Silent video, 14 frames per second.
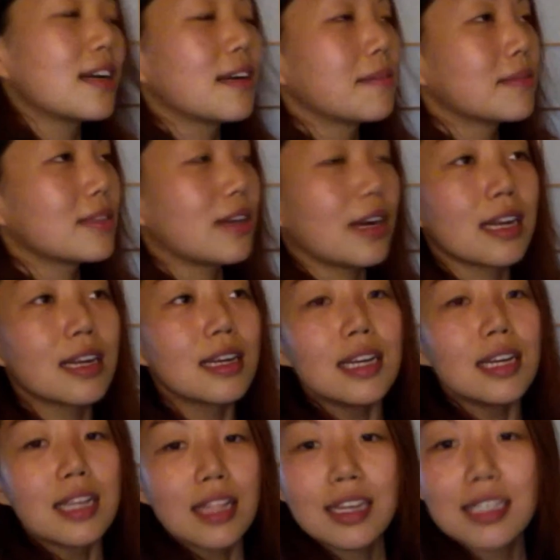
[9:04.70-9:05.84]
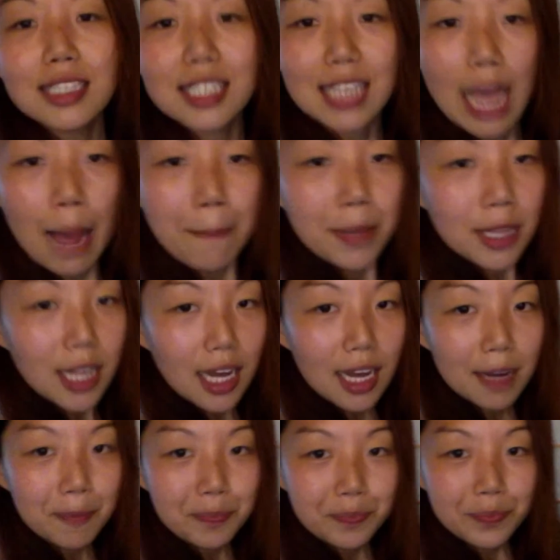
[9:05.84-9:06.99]
Sorry. The scapula.
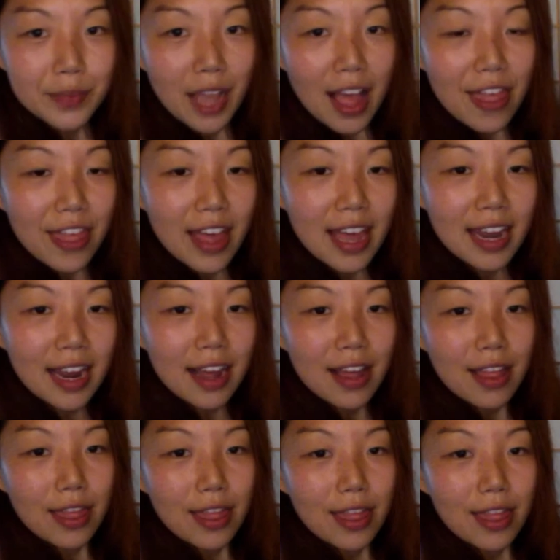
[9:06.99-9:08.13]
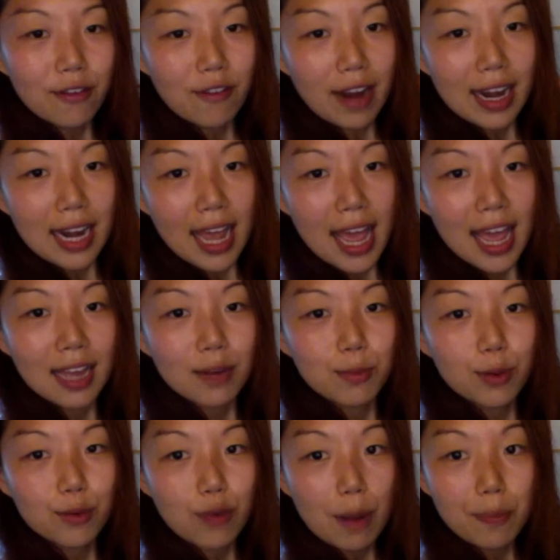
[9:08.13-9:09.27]
Then the right hand will
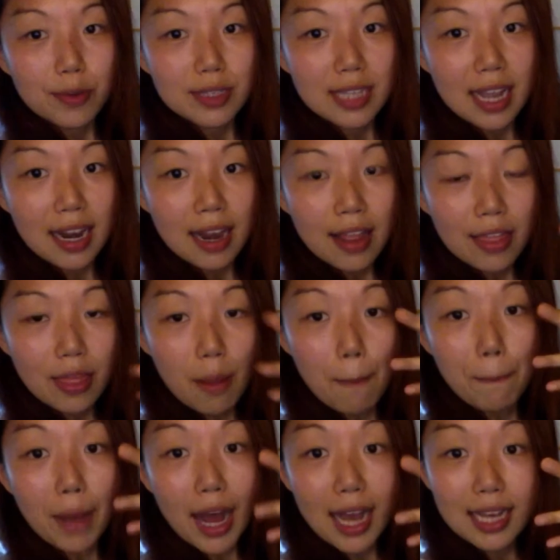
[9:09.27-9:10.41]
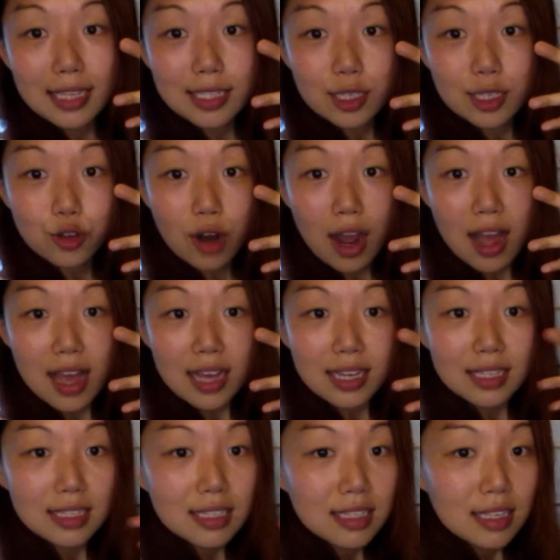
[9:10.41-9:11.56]
represent the bis and
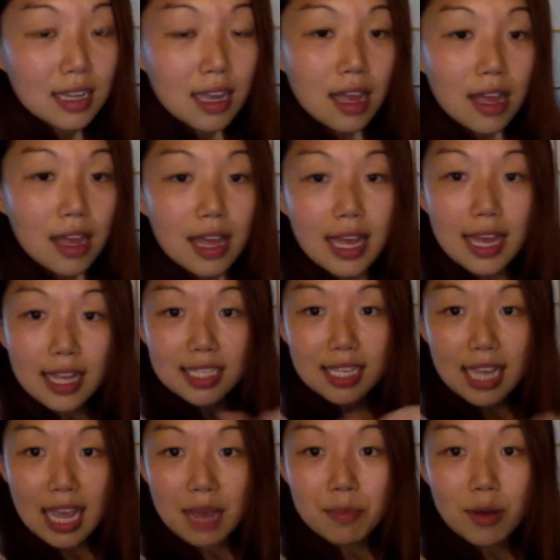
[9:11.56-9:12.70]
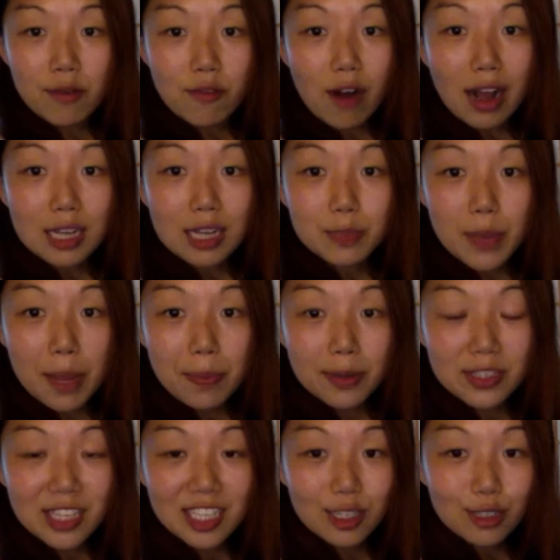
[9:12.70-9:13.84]
tris. It's a game of rock, paper,
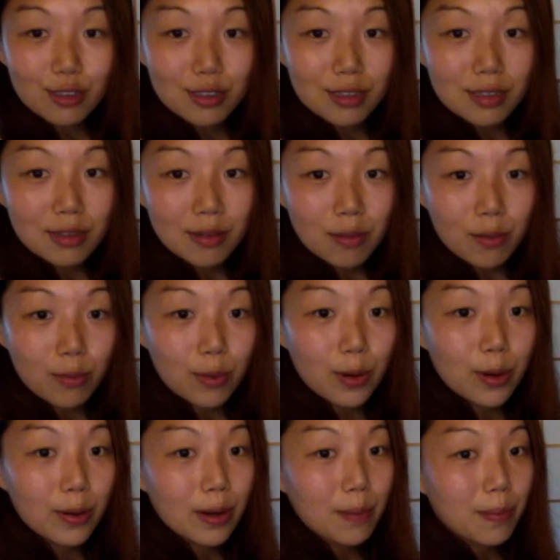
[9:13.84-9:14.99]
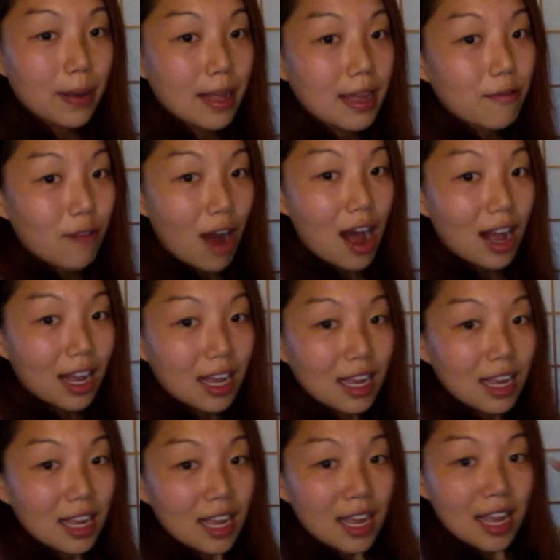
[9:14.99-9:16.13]
scissors. We're going to play rock,
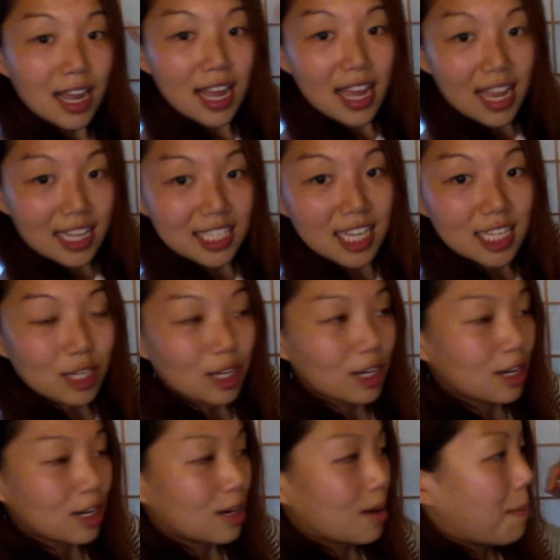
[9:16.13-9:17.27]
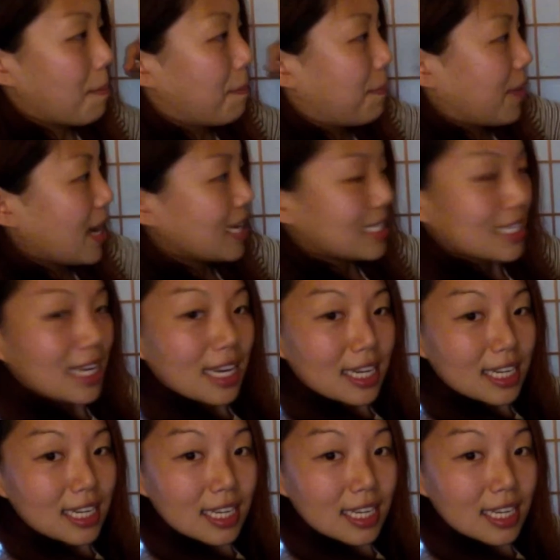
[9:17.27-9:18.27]
scissor, bisect.